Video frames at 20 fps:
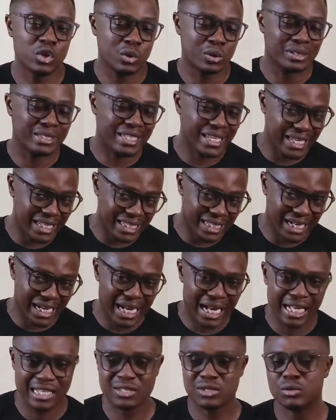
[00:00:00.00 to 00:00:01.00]
data
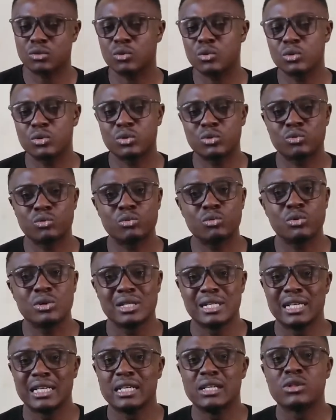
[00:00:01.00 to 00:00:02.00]
has to go through
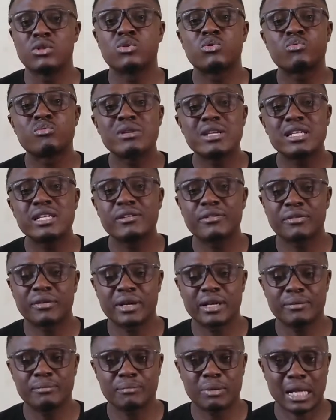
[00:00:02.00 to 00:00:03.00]
3
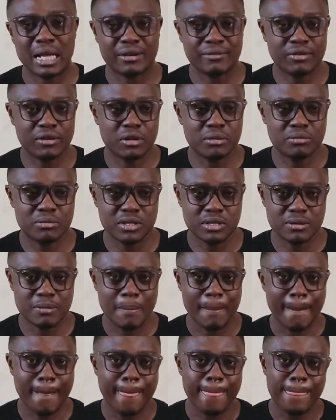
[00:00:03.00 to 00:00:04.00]
different platforms,
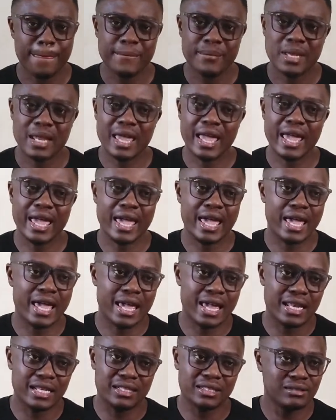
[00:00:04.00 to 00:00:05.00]

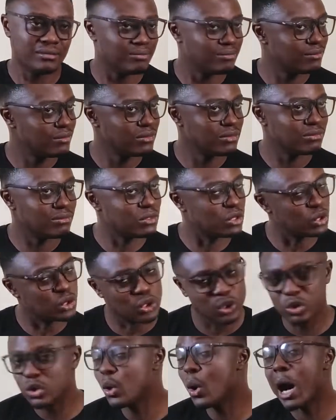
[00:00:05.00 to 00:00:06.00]
and you don't
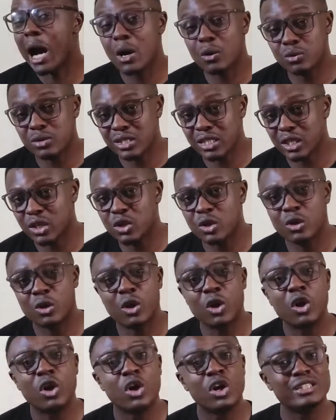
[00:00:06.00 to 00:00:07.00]
know how secure
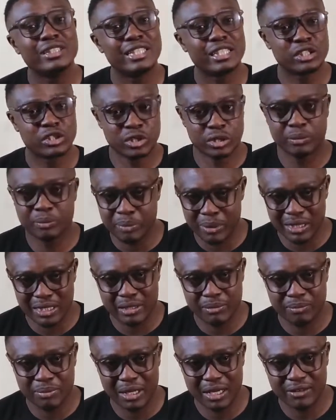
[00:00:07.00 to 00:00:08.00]
the third-party
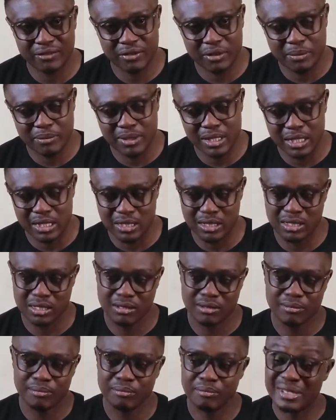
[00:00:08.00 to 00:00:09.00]
platform is
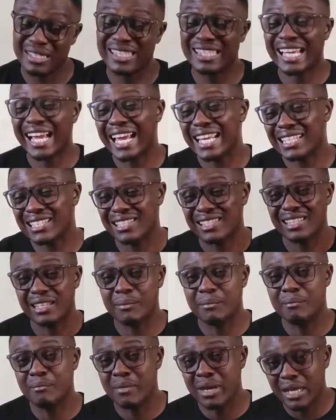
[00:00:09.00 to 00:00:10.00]
besides the
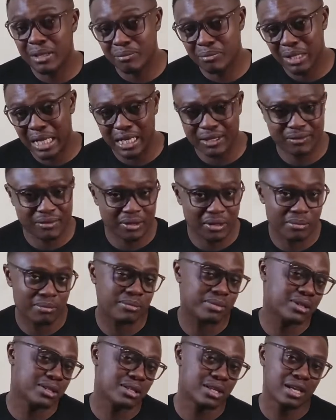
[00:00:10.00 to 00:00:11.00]
main
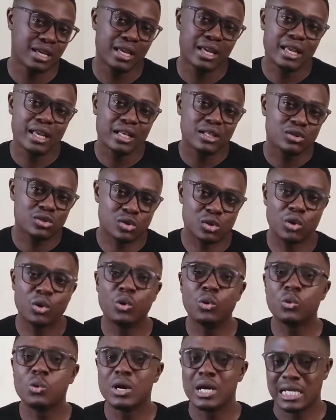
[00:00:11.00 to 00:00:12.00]
platforms.
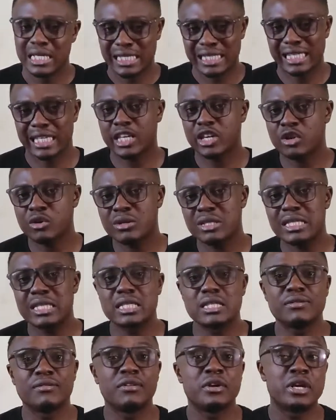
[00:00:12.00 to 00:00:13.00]
So security
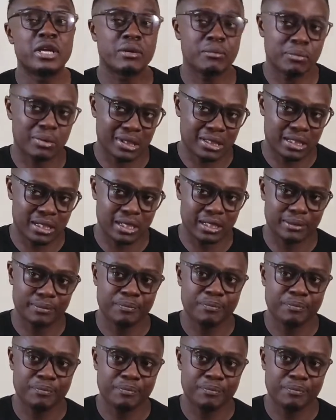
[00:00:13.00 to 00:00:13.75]
is very important.